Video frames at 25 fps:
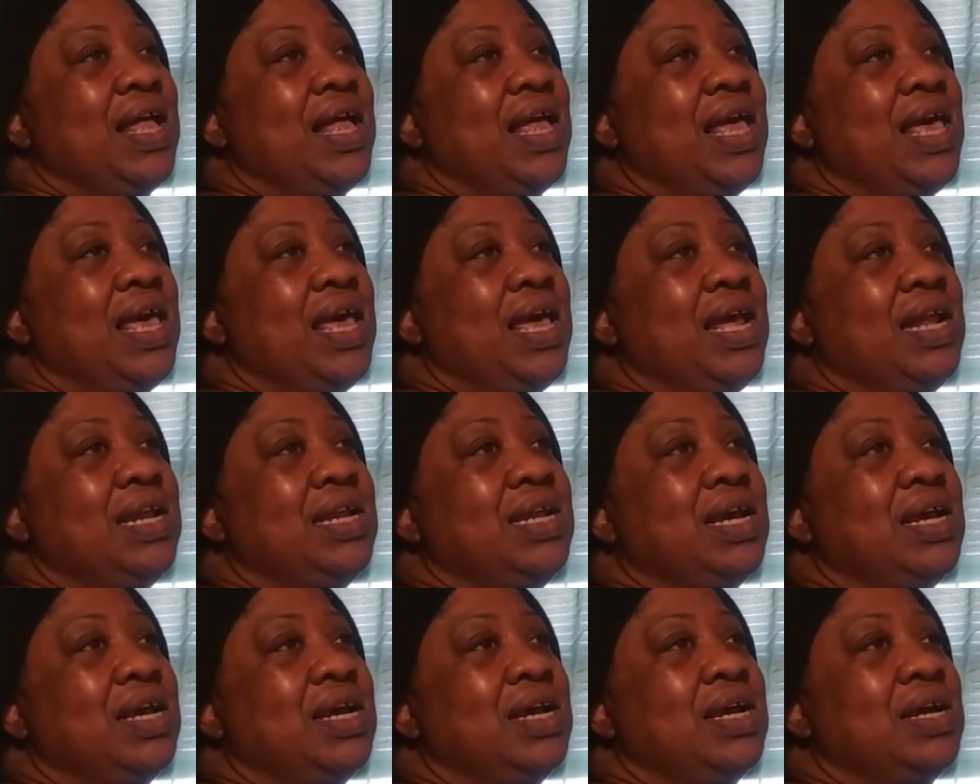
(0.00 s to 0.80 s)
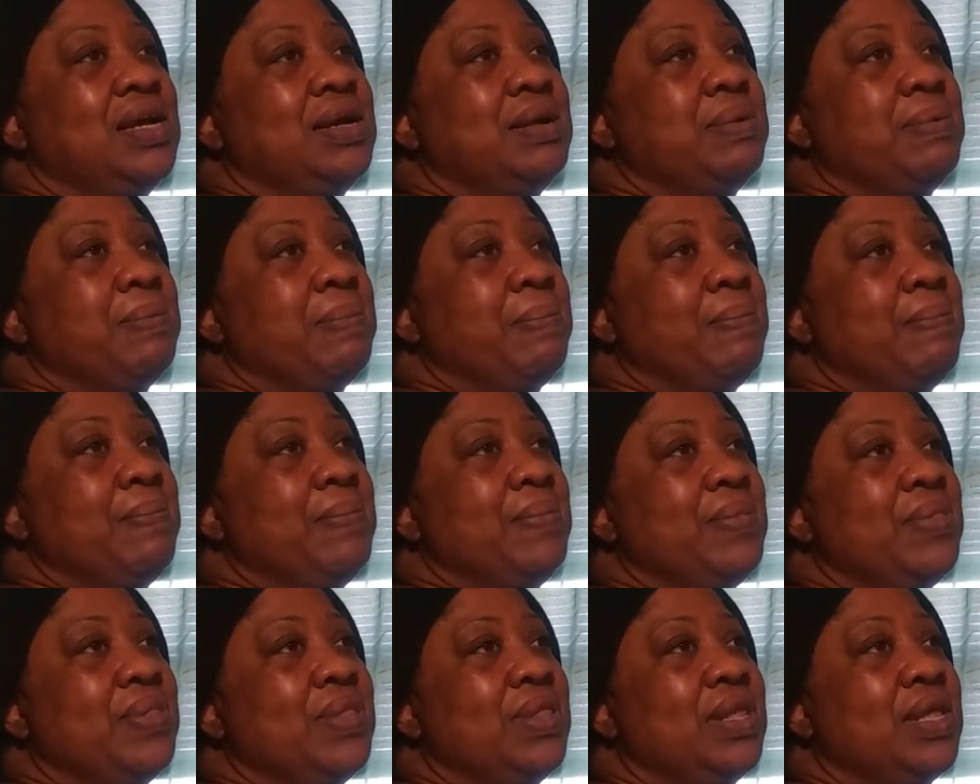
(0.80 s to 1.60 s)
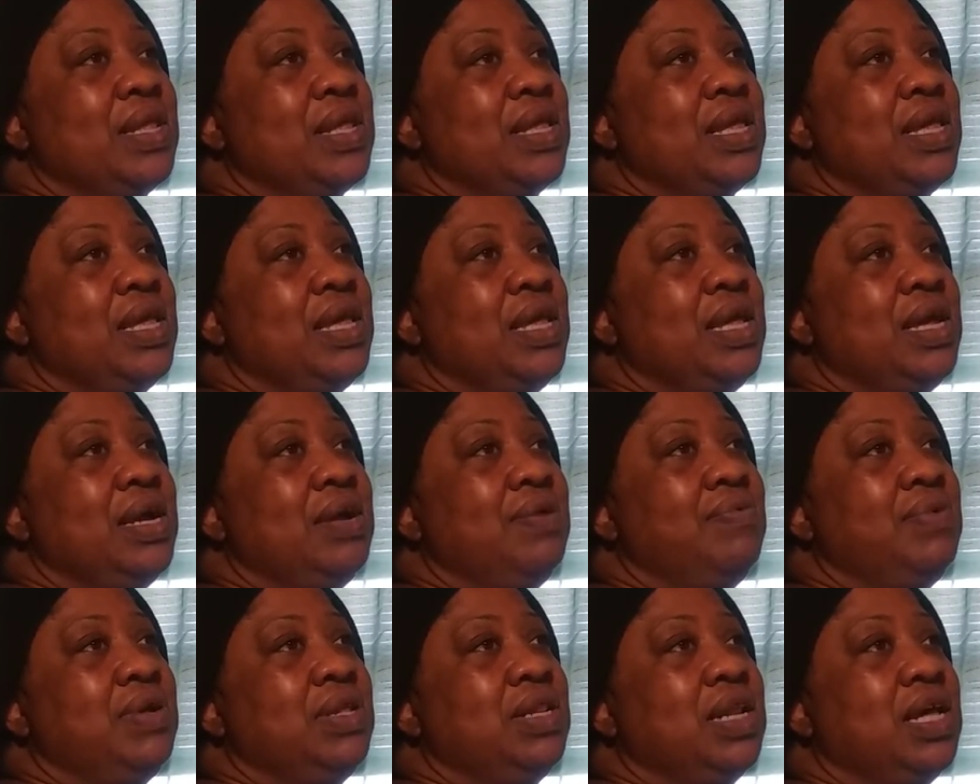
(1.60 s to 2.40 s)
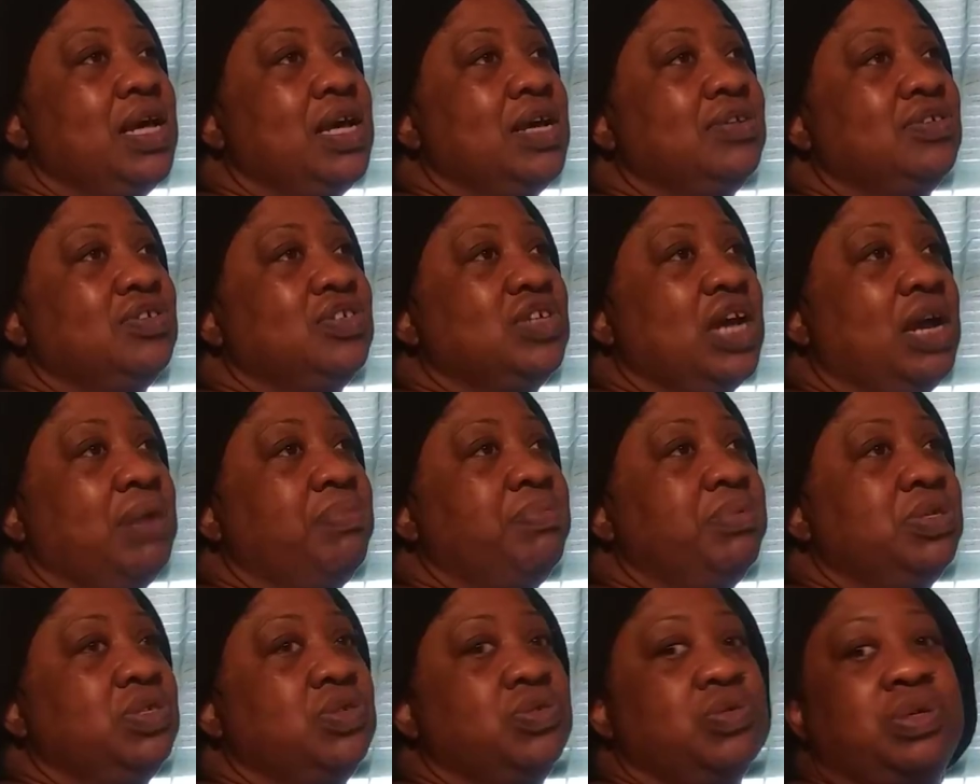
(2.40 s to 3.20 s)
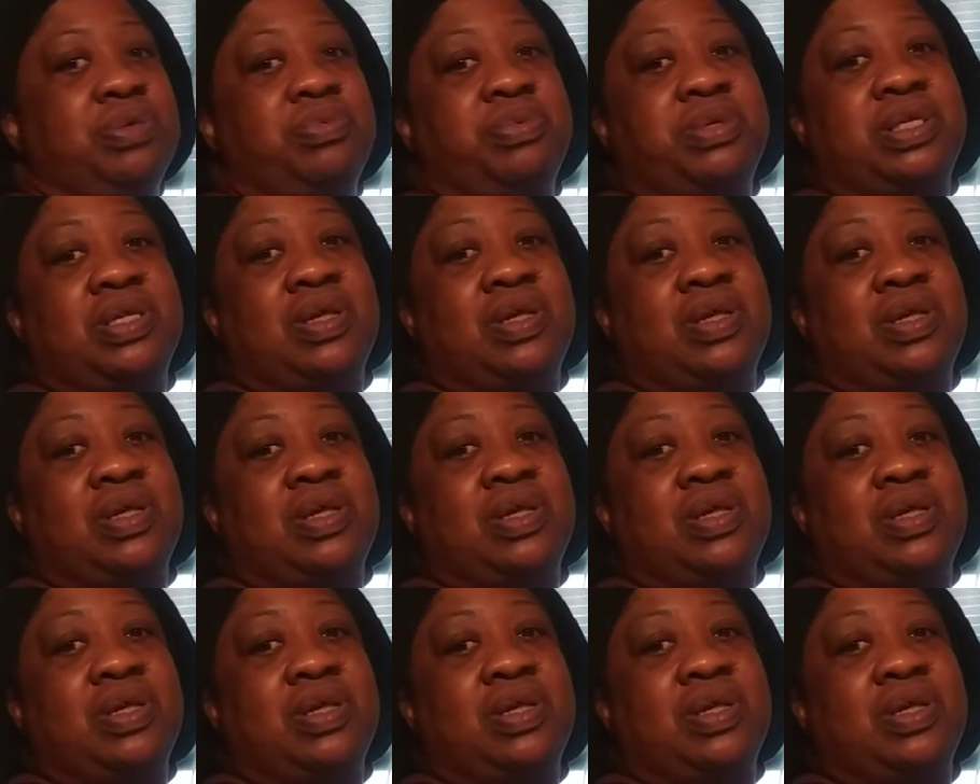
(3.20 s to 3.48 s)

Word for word: And uh, we love shopping trips,